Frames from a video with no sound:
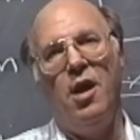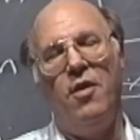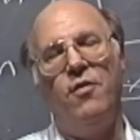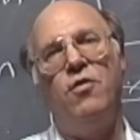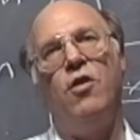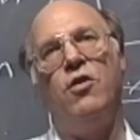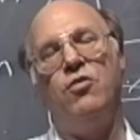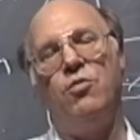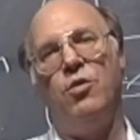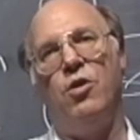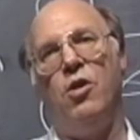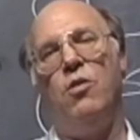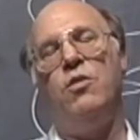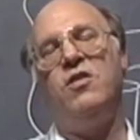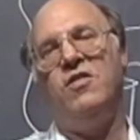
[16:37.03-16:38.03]
Of course,
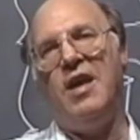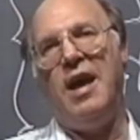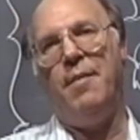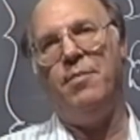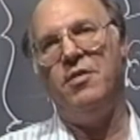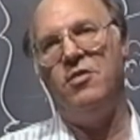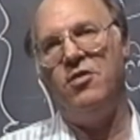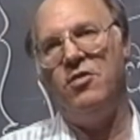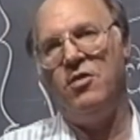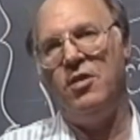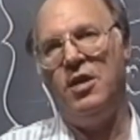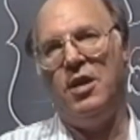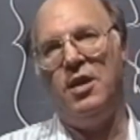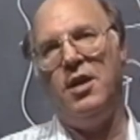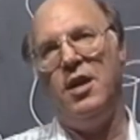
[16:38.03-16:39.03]
what always happens is
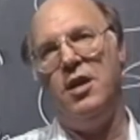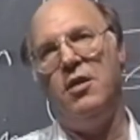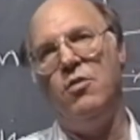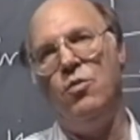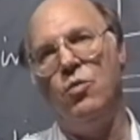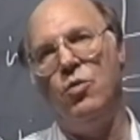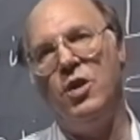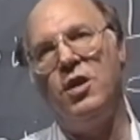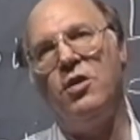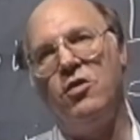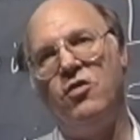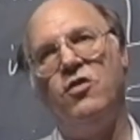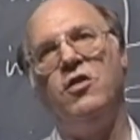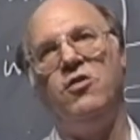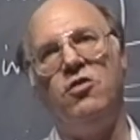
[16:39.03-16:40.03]
in any real
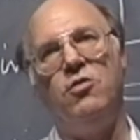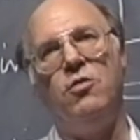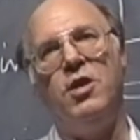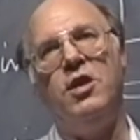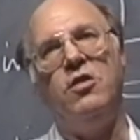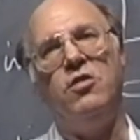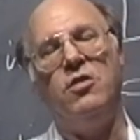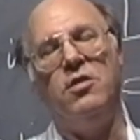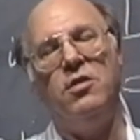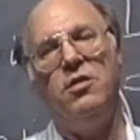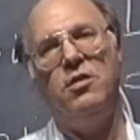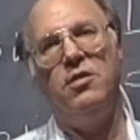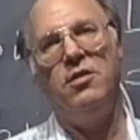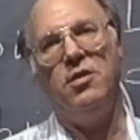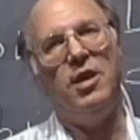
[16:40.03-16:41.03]
situation,
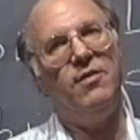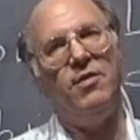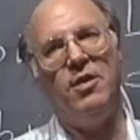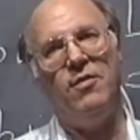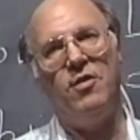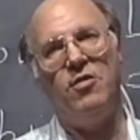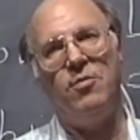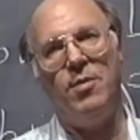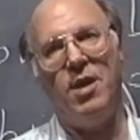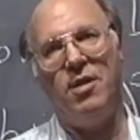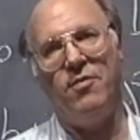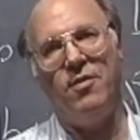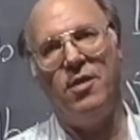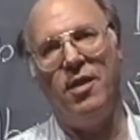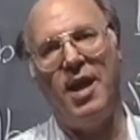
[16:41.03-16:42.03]
even if it's
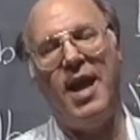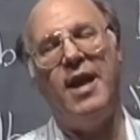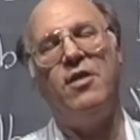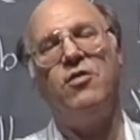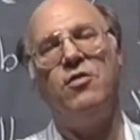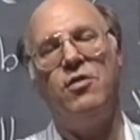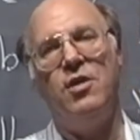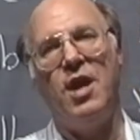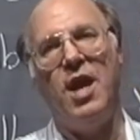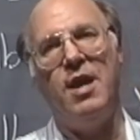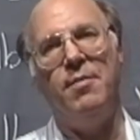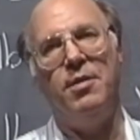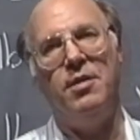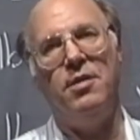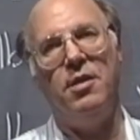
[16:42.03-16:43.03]
made of glass or
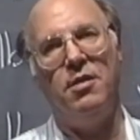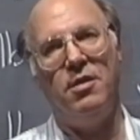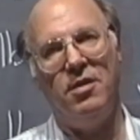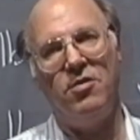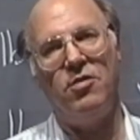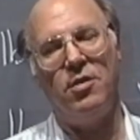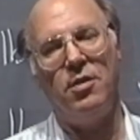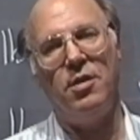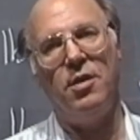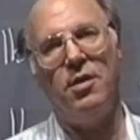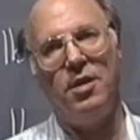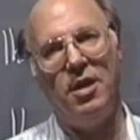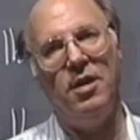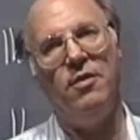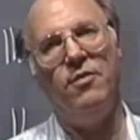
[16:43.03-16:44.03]
diamond, there is a
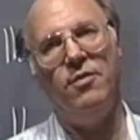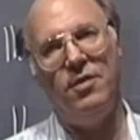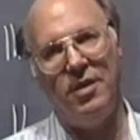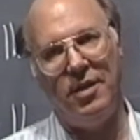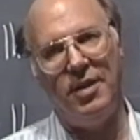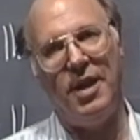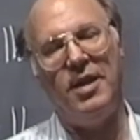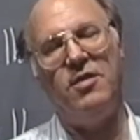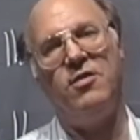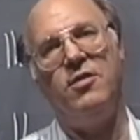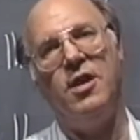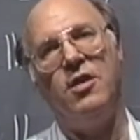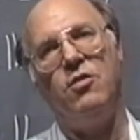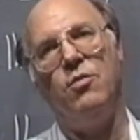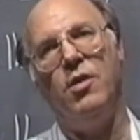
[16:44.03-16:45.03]
little give, and
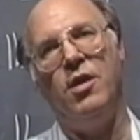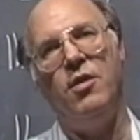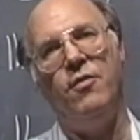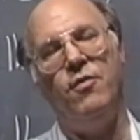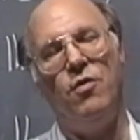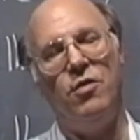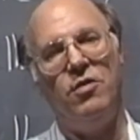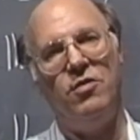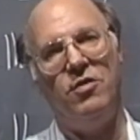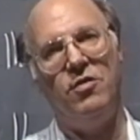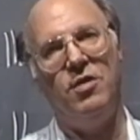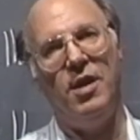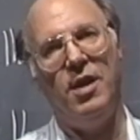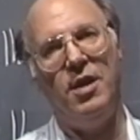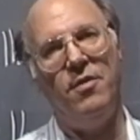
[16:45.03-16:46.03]
that's why the force
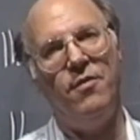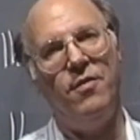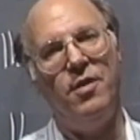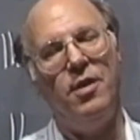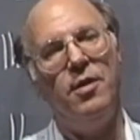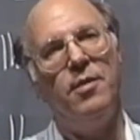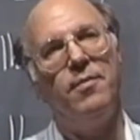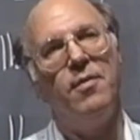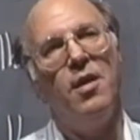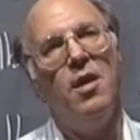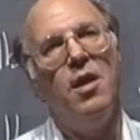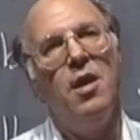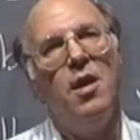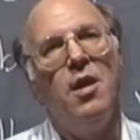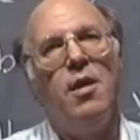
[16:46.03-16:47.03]
is not infinite.
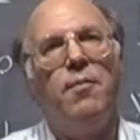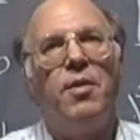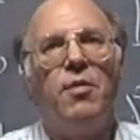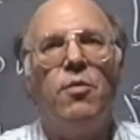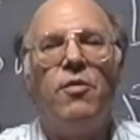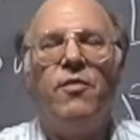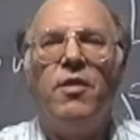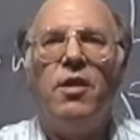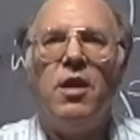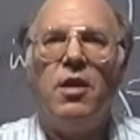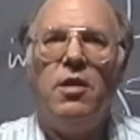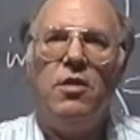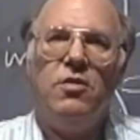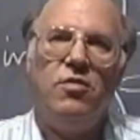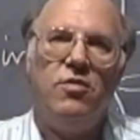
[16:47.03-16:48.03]
But we're very
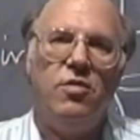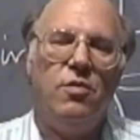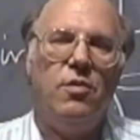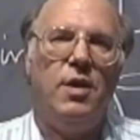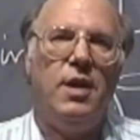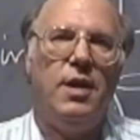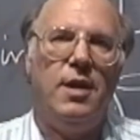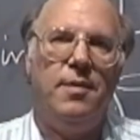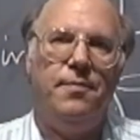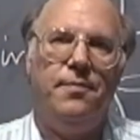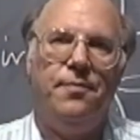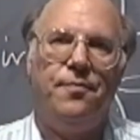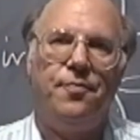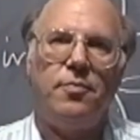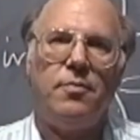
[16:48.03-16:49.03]
close to an